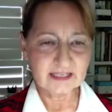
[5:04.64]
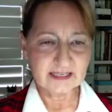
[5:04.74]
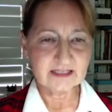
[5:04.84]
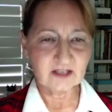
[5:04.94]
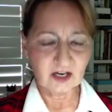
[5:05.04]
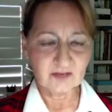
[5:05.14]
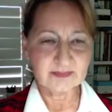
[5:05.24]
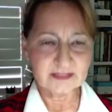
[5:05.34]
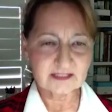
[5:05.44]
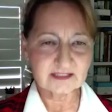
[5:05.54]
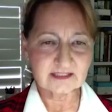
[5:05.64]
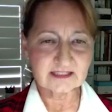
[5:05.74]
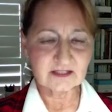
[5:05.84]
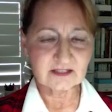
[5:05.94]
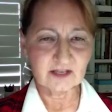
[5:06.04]
in our business,
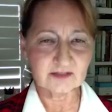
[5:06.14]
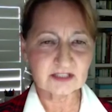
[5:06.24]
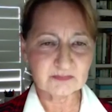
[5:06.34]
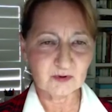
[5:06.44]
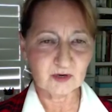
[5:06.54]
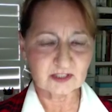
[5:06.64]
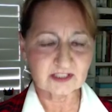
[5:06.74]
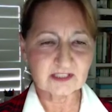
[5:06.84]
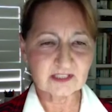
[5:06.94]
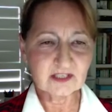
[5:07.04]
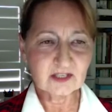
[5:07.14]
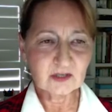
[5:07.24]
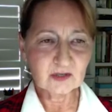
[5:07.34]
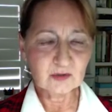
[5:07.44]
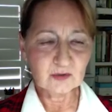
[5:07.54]
in our sport,
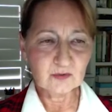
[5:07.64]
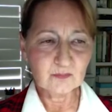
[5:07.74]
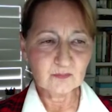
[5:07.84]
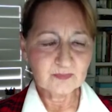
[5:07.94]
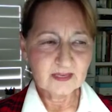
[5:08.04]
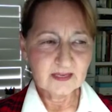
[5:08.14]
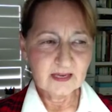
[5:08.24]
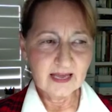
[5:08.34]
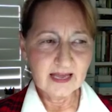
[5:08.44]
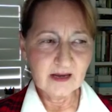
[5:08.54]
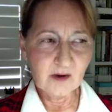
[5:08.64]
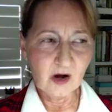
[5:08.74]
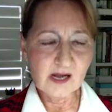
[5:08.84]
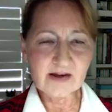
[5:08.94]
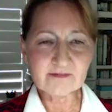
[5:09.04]
who
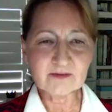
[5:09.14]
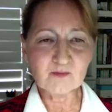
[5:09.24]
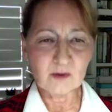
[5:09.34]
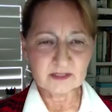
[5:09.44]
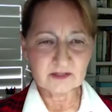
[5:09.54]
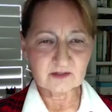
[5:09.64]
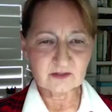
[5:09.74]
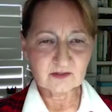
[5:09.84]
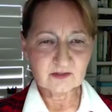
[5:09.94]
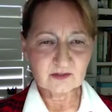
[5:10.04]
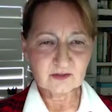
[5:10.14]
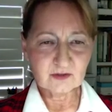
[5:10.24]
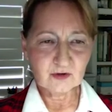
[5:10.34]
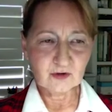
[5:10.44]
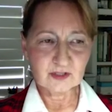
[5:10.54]
every woman
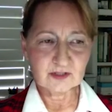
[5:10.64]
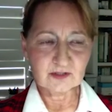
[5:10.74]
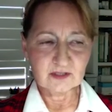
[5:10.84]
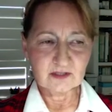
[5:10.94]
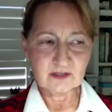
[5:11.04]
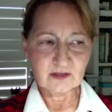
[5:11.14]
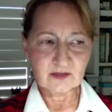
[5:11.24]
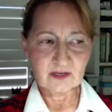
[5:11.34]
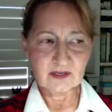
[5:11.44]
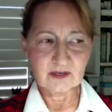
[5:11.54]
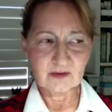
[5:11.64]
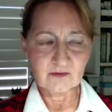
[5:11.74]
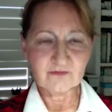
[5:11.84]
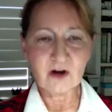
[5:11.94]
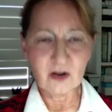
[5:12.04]
could
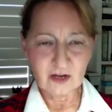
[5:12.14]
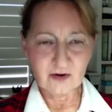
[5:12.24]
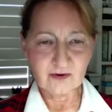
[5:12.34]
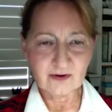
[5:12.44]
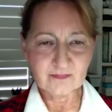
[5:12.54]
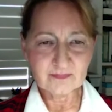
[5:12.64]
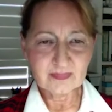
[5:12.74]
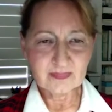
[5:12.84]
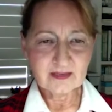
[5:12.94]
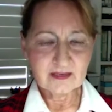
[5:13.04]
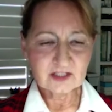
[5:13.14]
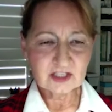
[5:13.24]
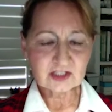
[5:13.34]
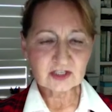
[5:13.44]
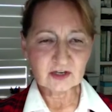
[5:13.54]
follow.
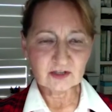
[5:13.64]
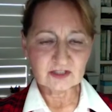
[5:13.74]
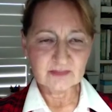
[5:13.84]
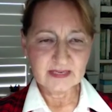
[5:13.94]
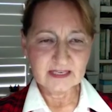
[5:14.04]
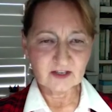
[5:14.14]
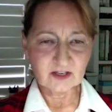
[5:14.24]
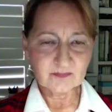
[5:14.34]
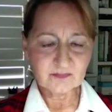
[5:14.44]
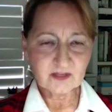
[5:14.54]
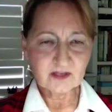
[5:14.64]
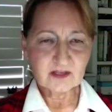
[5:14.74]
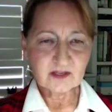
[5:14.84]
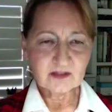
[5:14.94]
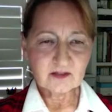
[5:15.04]
Just her demeanor,
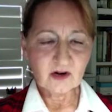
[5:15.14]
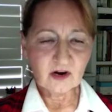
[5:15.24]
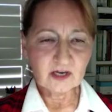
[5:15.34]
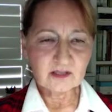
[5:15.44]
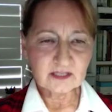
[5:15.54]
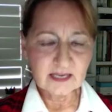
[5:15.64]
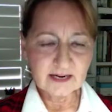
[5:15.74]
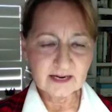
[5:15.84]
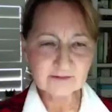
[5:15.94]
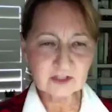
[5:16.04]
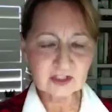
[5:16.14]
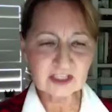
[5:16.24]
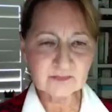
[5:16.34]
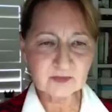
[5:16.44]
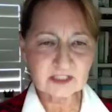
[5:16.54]
the effort that she
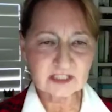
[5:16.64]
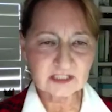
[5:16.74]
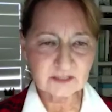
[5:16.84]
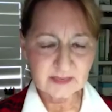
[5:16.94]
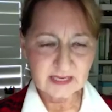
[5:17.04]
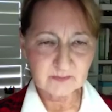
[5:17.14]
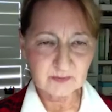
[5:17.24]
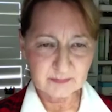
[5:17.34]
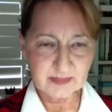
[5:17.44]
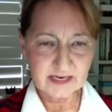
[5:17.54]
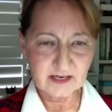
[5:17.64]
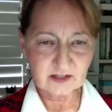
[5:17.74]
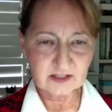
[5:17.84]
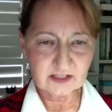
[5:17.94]
puts into being prepared.